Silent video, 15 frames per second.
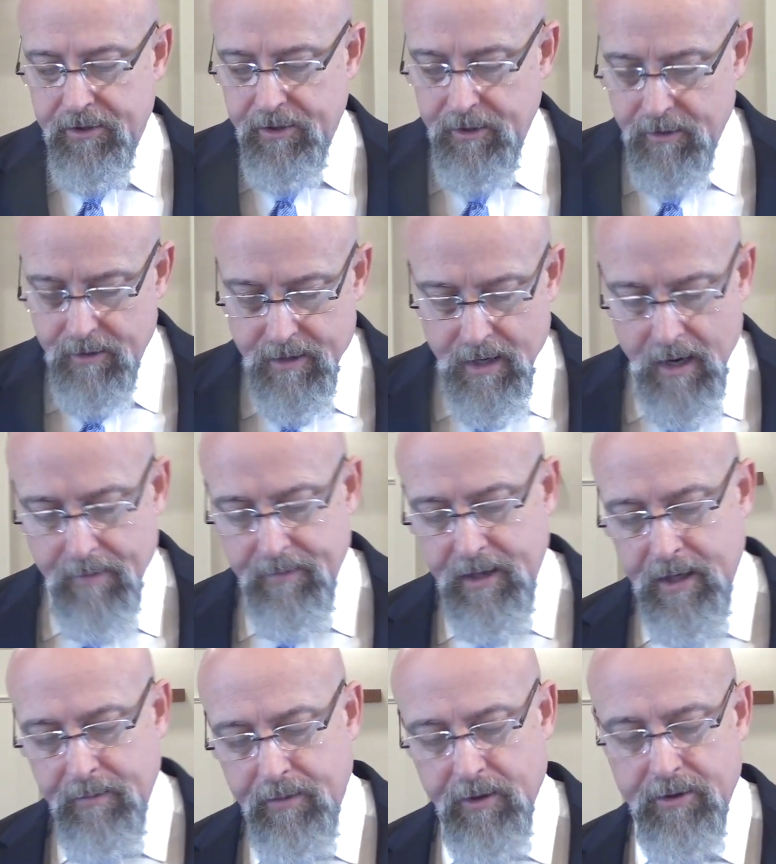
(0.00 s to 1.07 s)
you're not
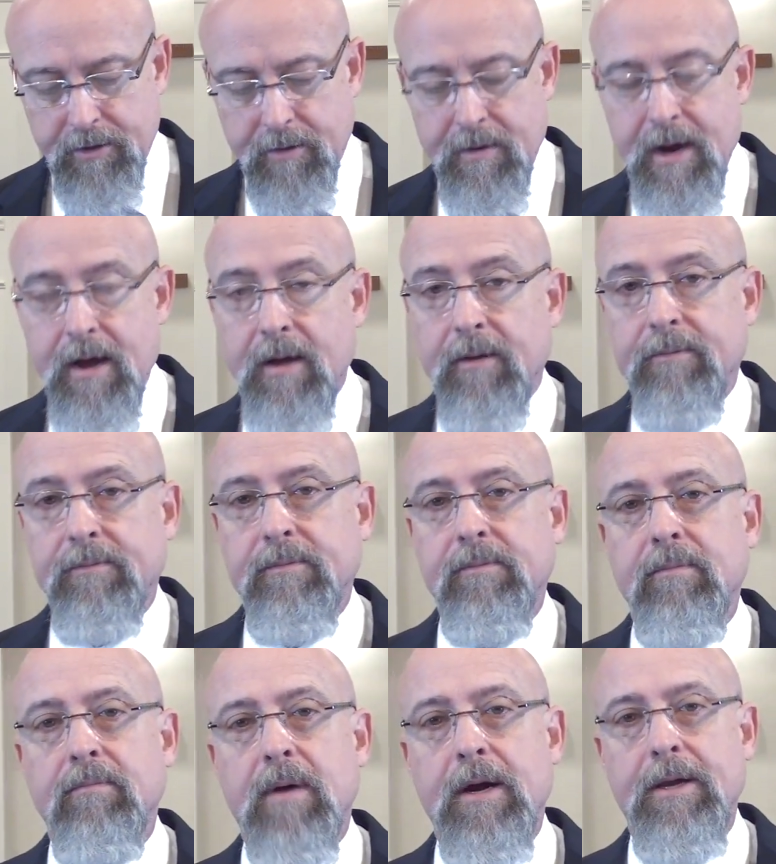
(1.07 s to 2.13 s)
being pushed around
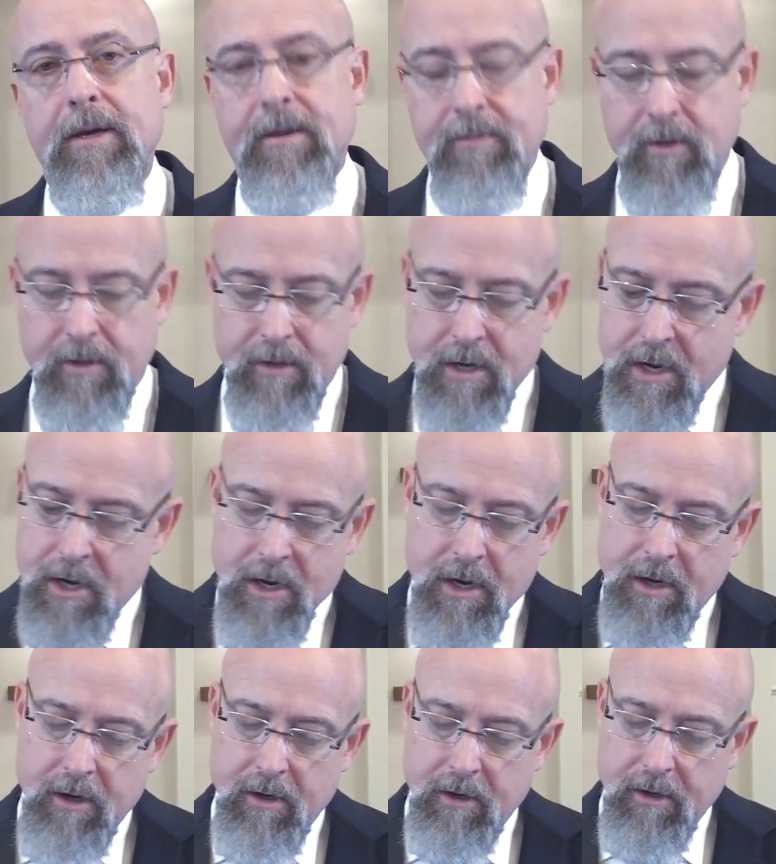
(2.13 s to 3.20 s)
by Him. You're,
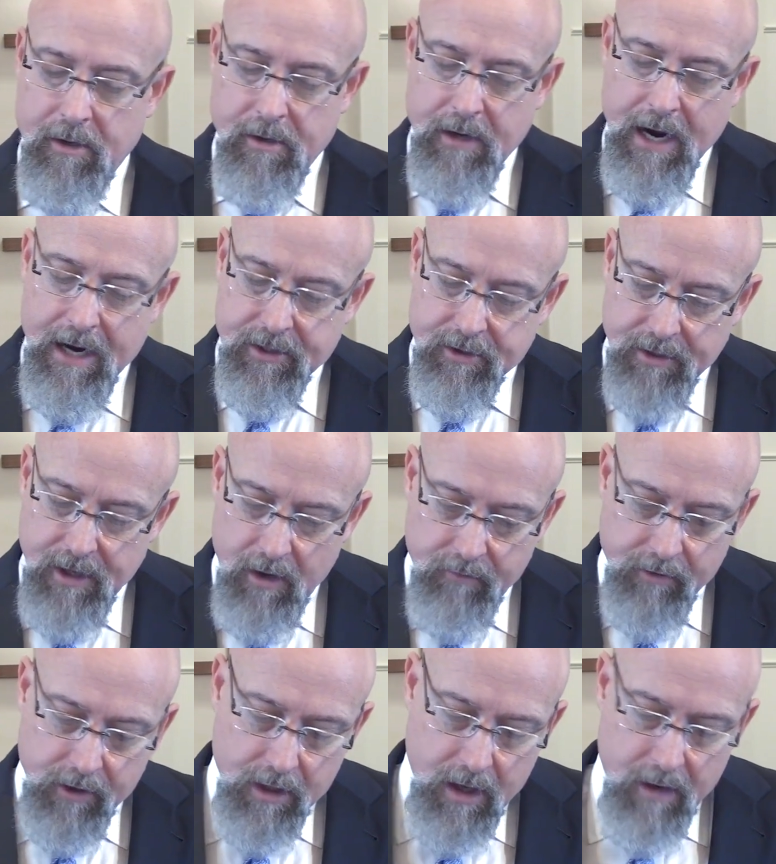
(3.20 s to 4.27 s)
you're, you're actually
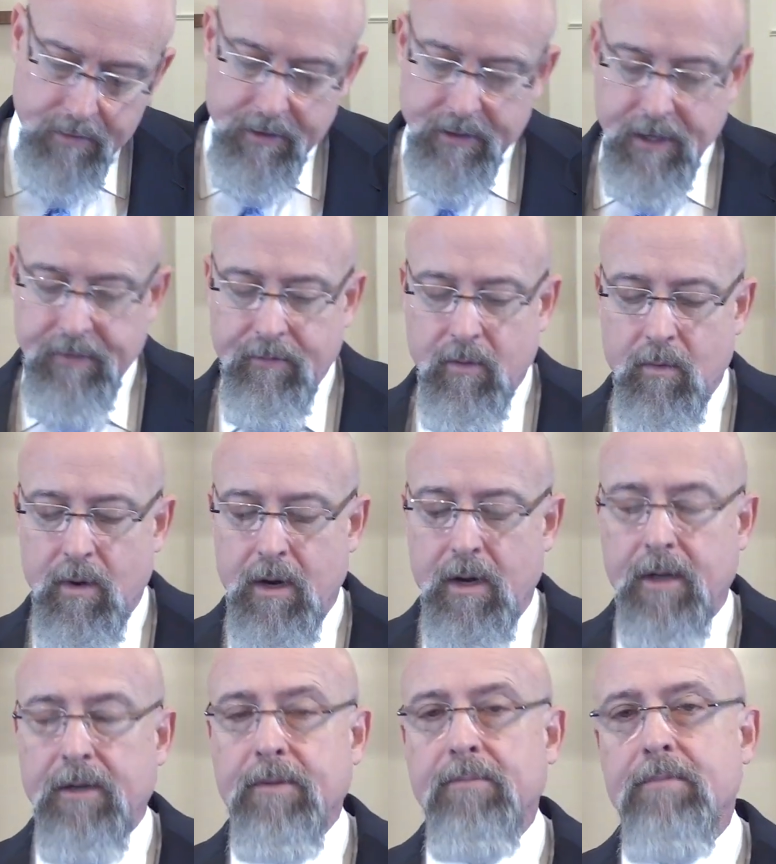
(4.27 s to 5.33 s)
overcoming the evil
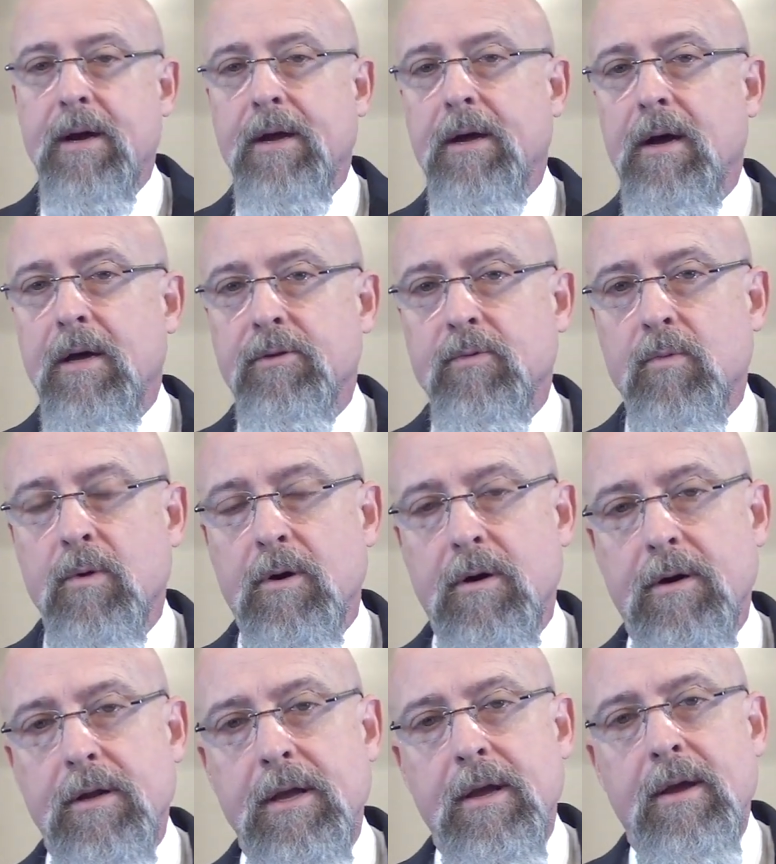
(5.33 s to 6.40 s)
one by God's
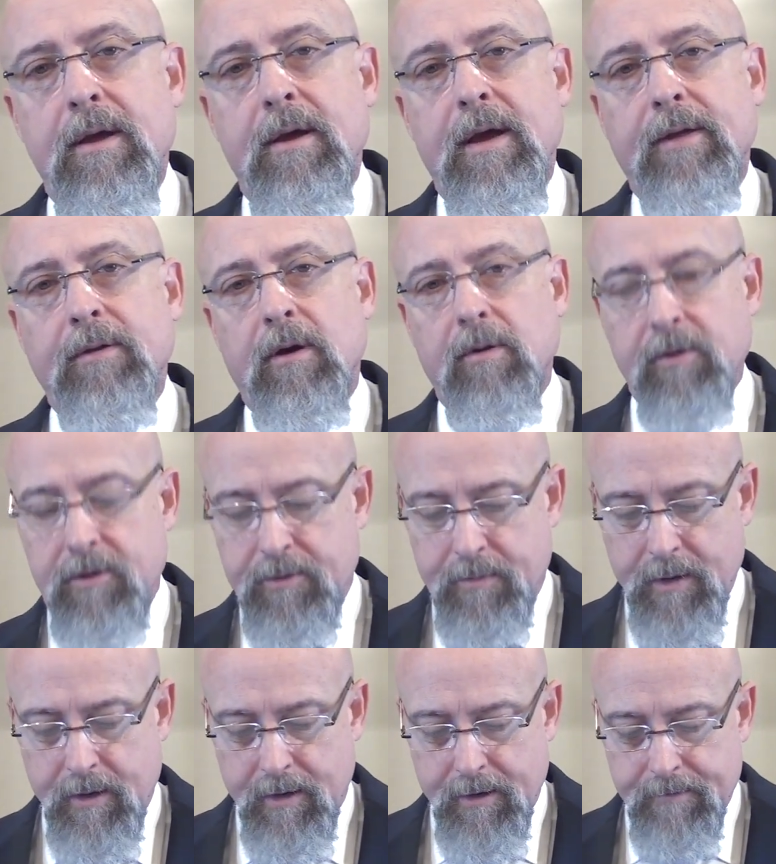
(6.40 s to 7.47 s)
Word and the Holy
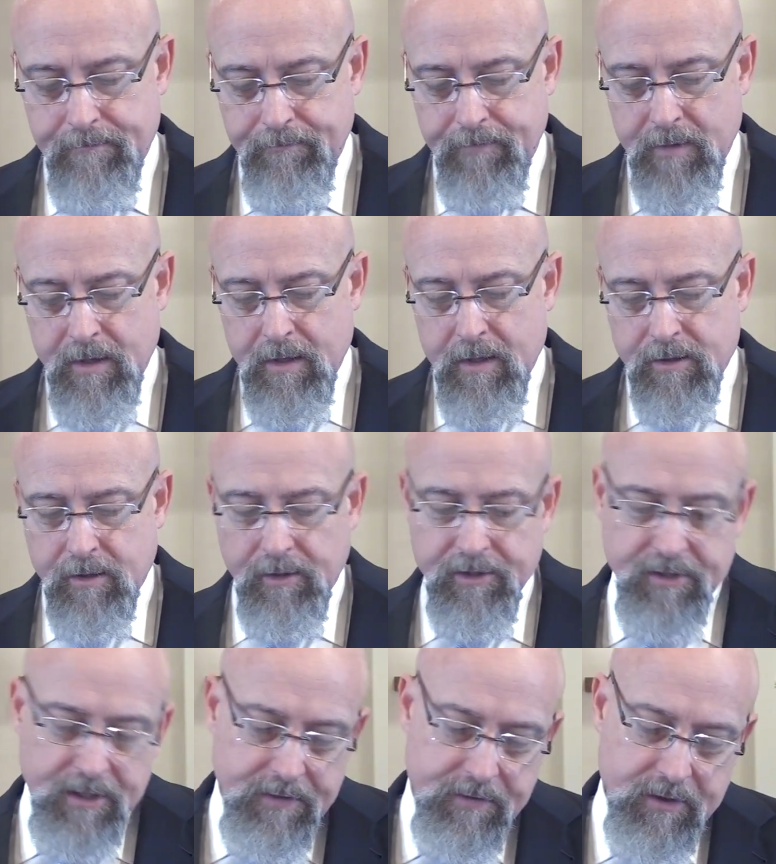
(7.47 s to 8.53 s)
Spirit. So
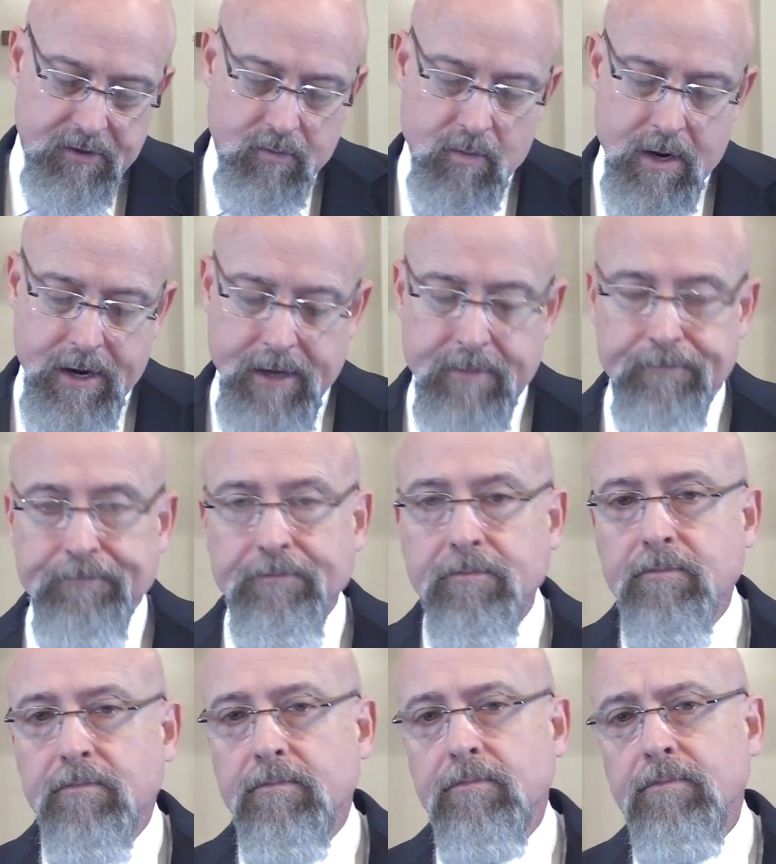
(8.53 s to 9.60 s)
let's end this way.
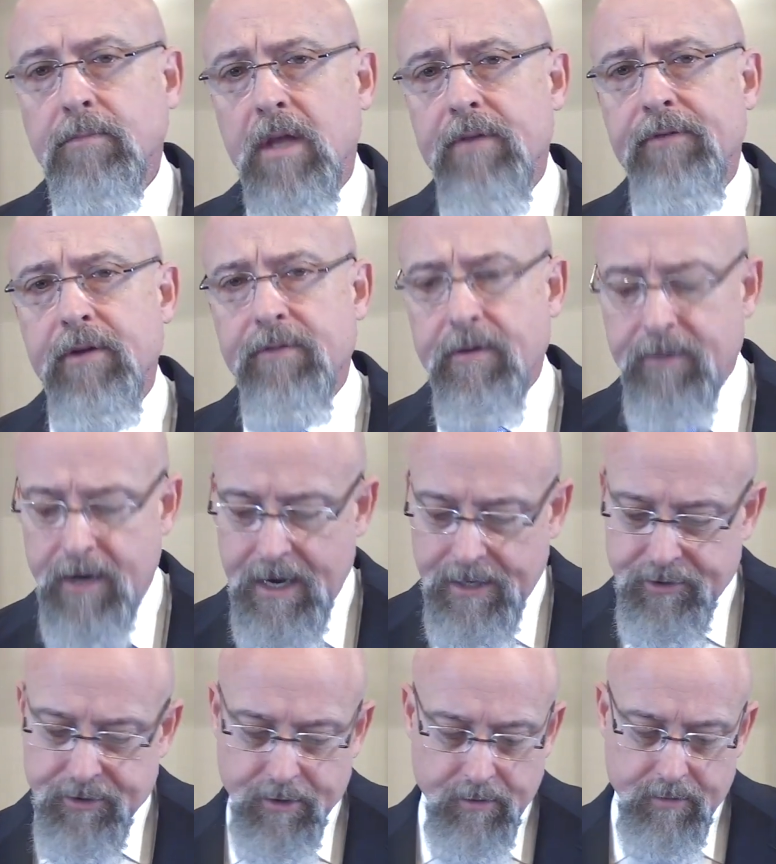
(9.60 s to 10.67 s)
If you've ever
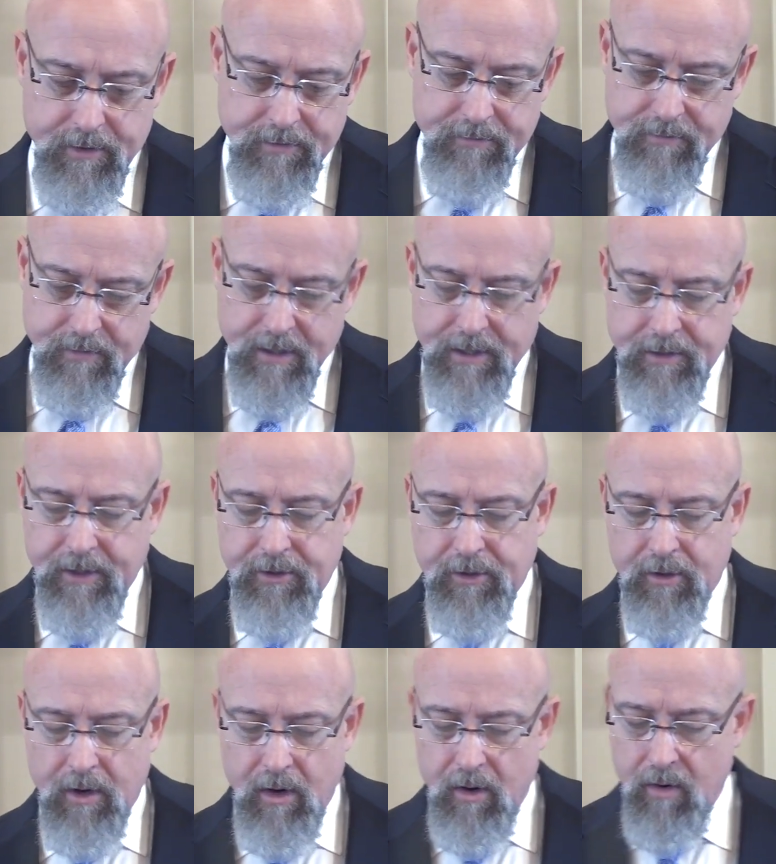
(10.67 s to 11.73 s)
had children in, in
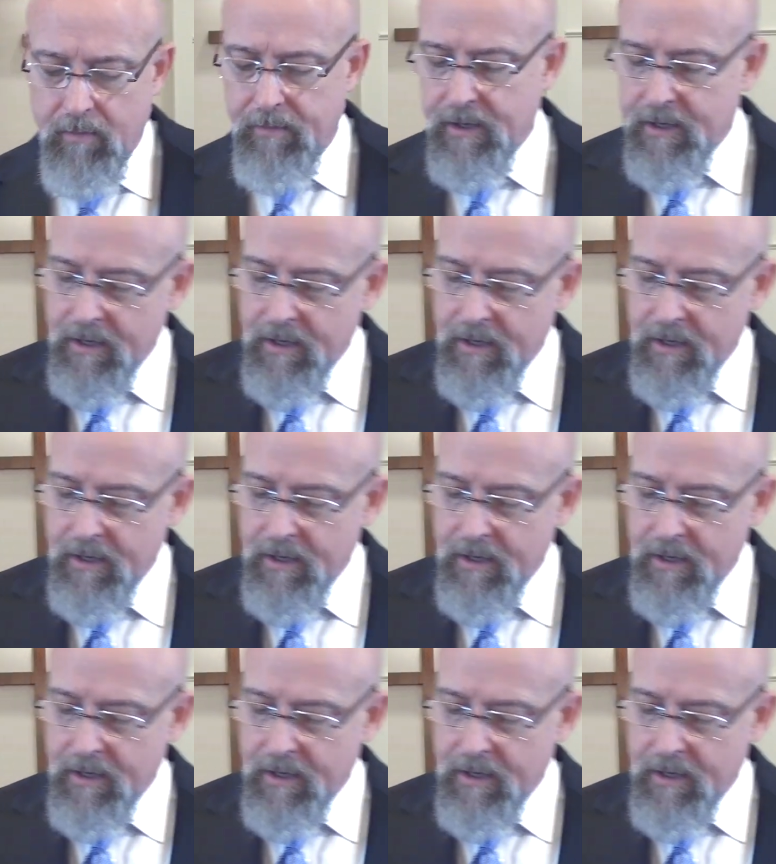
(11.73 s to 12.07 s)
your home,